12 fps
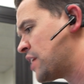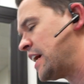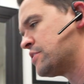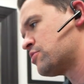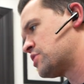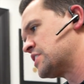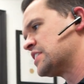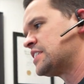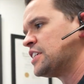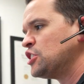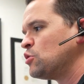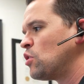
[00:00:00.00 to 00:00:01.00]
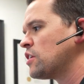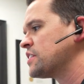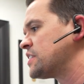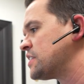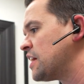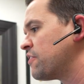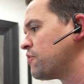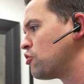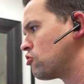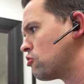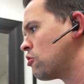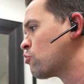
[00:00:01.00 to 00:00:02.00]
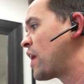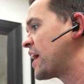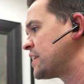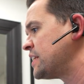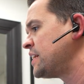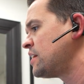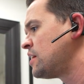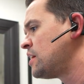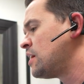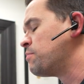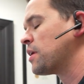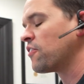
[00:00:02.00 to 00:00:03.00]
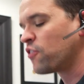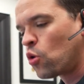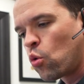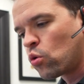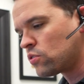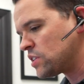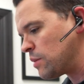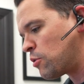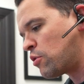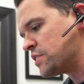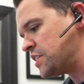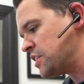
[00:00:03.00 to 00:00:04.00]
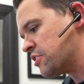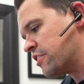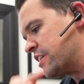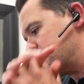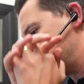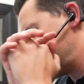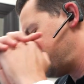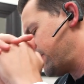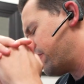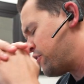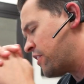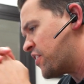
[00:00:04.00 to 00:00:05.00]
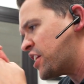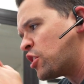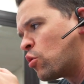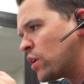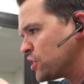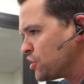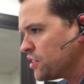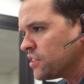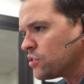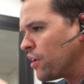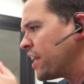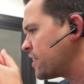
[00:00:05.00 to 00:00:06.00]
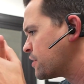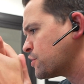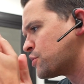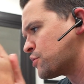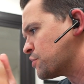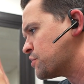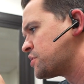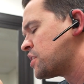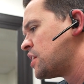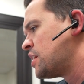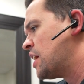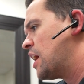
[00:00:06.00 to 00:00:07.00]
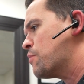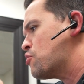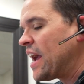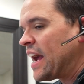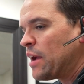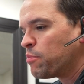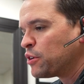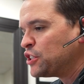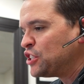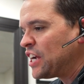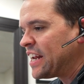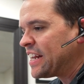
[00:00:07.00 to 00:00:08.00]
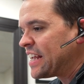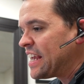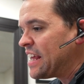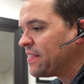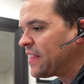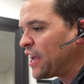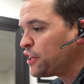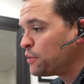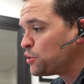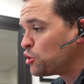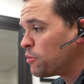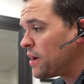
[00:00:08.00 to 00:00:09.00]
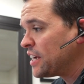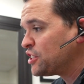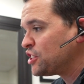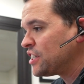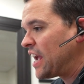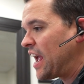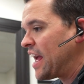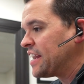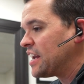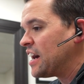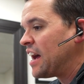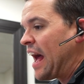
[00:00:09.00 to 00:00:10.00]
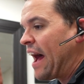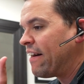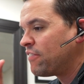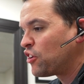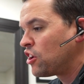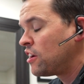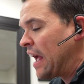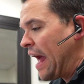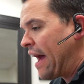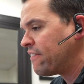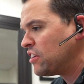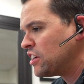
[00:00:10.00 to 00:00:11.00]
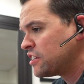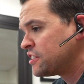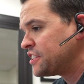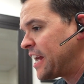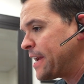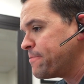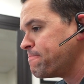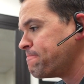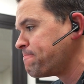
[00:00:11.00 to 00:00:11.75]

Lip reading: Kaiser's going to send you all the stuff directly. But of course, I'm always here if you have any questions or any concerns. Hey, I appreciate it again. Thank you so much, and have a good night.